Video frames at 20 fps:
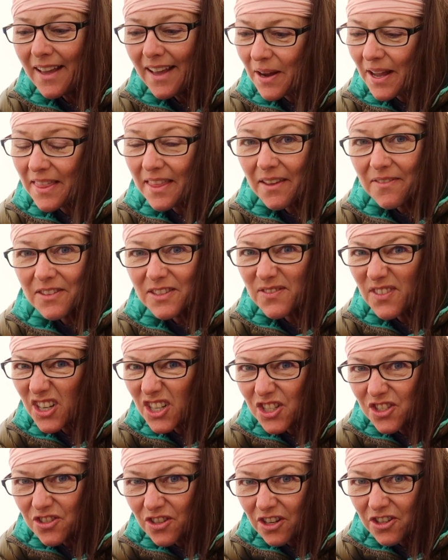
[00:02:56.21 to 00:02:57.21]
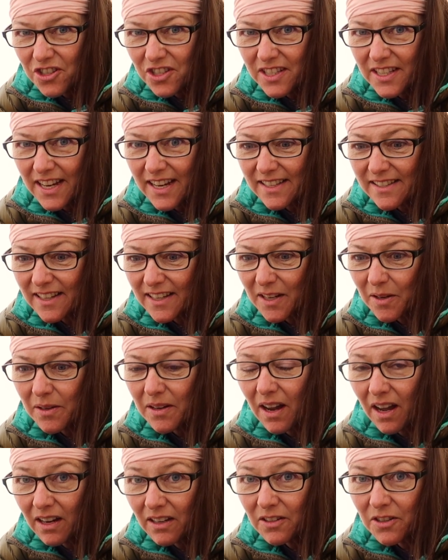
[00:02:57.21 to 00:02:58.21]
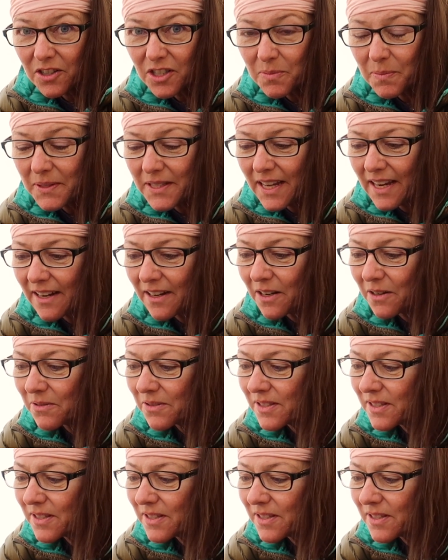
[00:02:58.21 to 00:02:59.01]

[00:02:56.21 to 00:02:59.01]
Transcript: and they have this very starchy taste like an uncooked potato.